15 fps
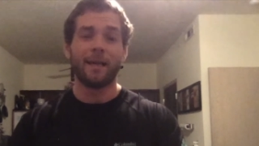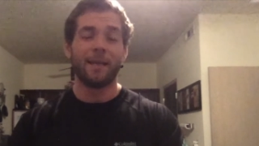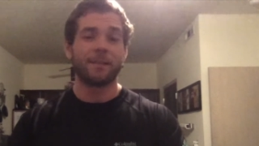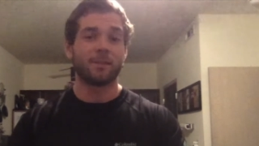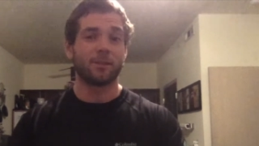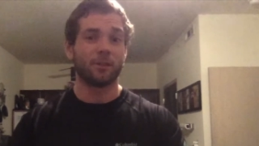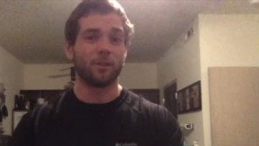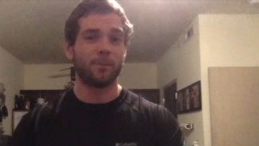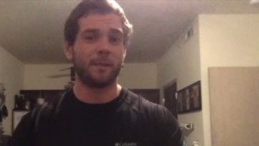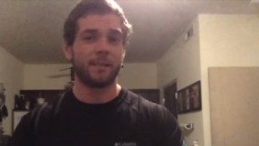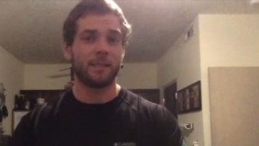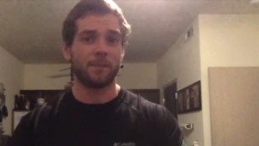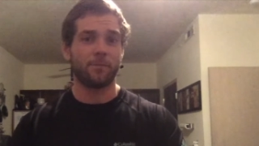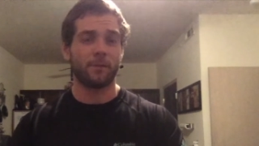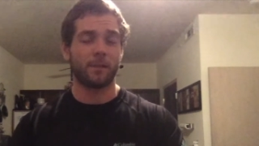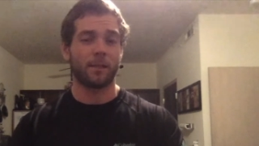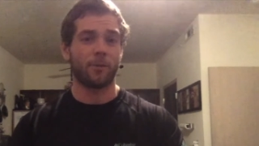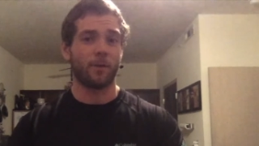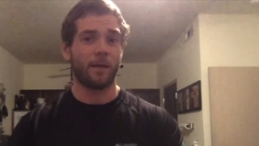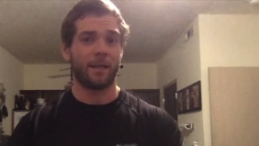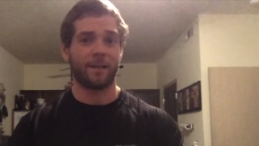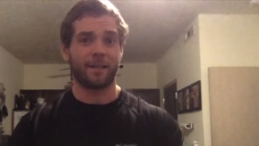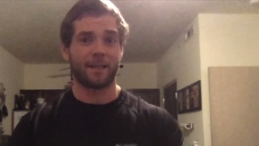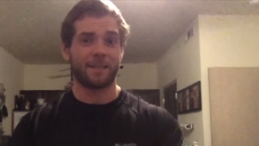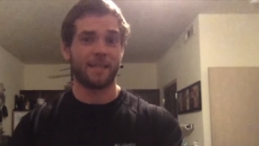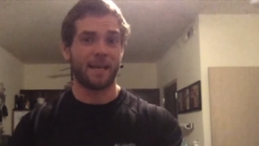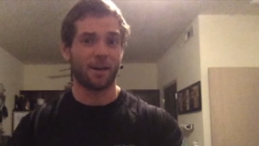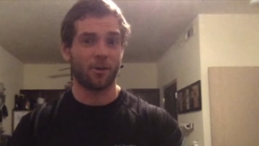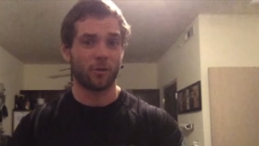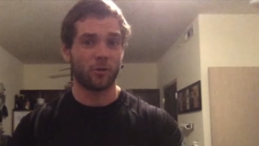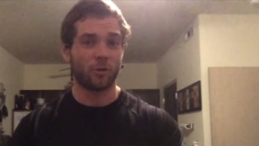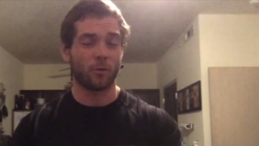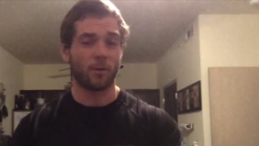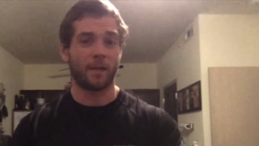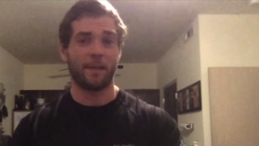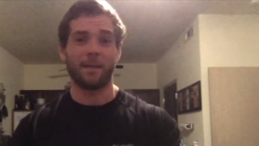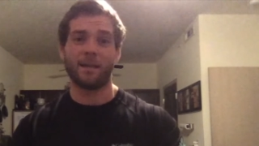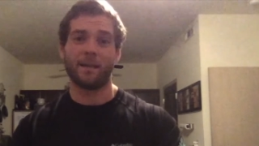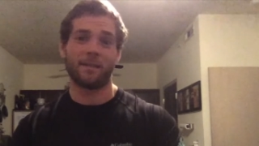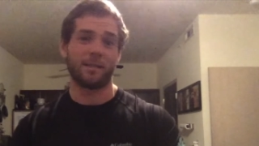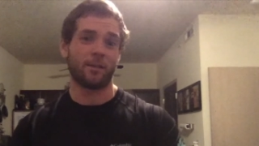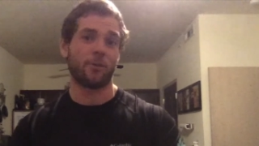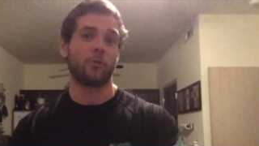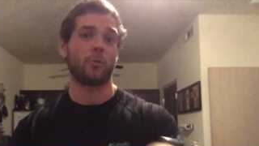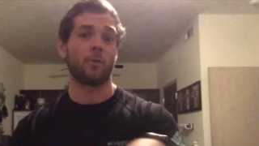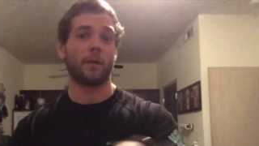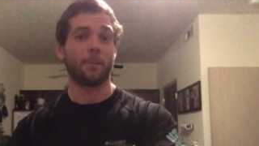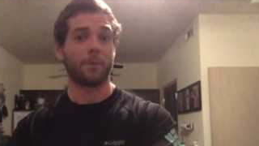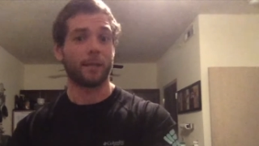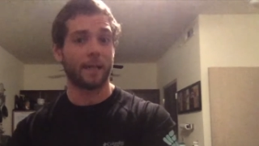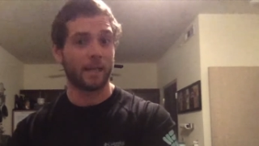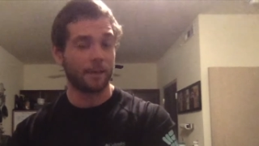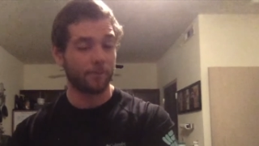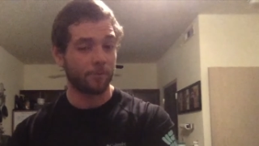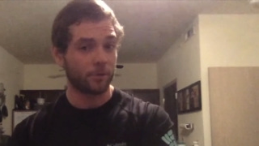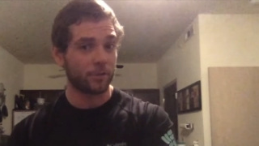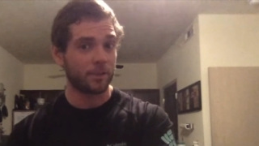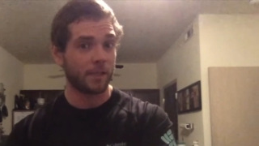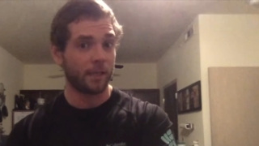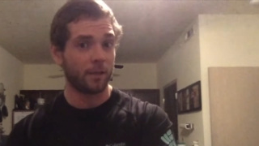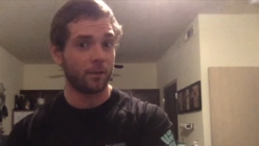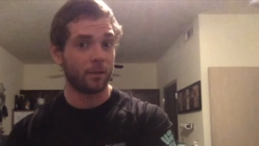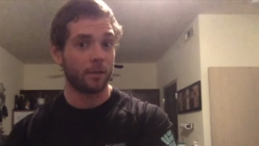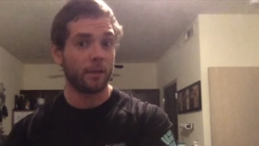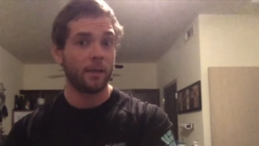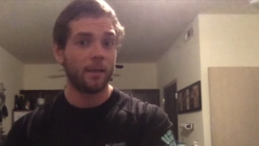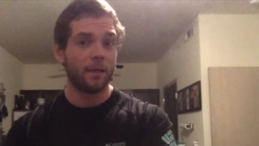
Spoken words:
It's a little bit different than creating like a territory and then a territory applying for statehood,